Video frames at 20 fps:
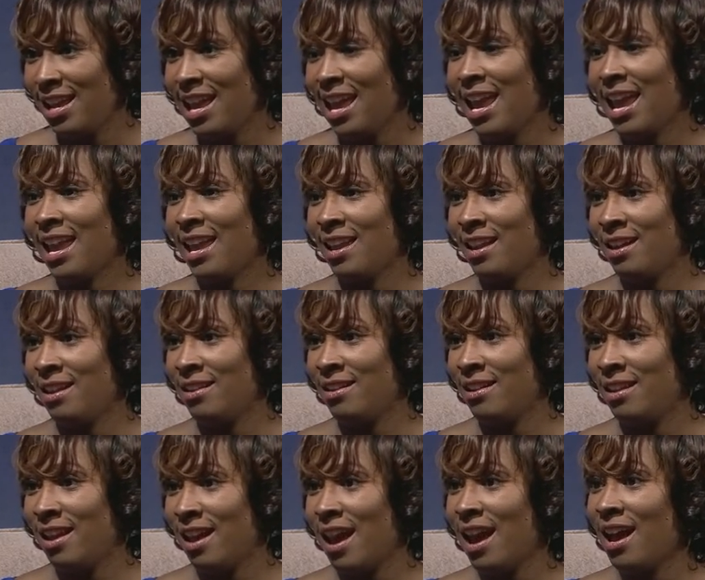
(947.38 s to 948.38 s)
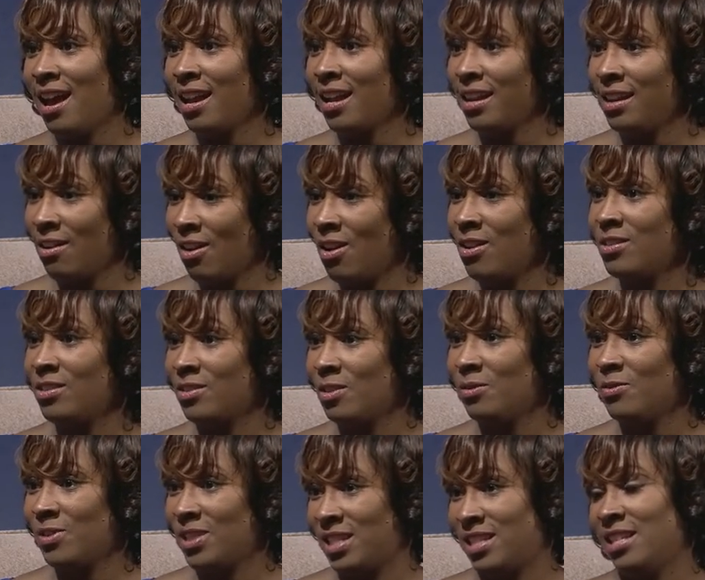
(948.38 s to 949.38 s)
and I also
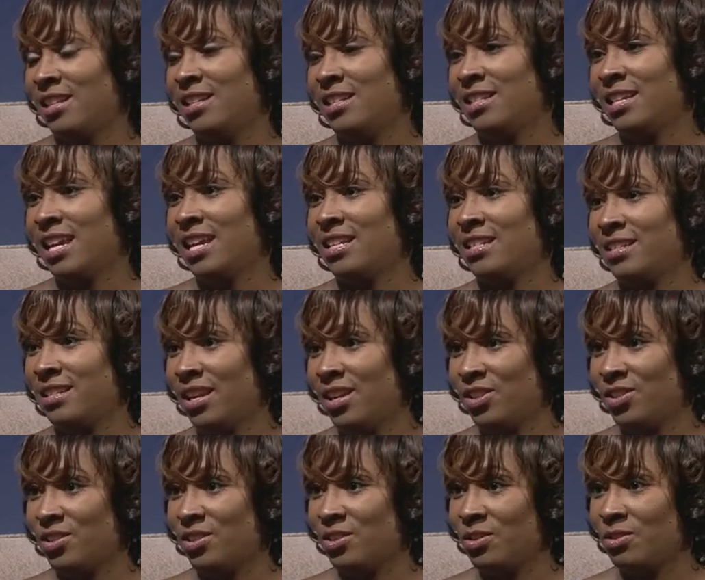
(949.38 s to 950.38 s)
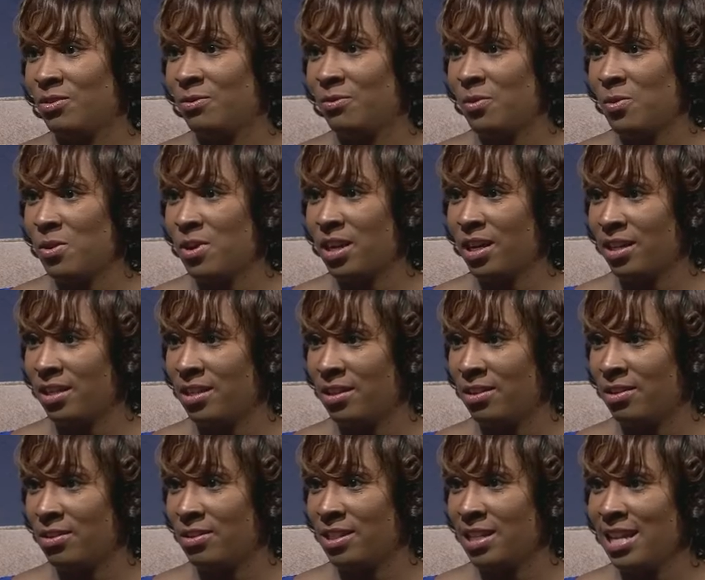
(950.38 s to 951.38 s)
facilitate sessions for
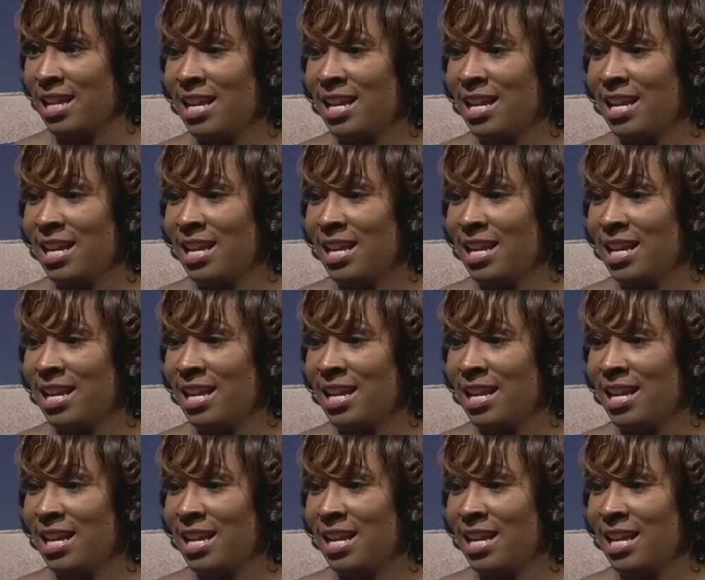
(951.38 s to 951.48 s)
adults.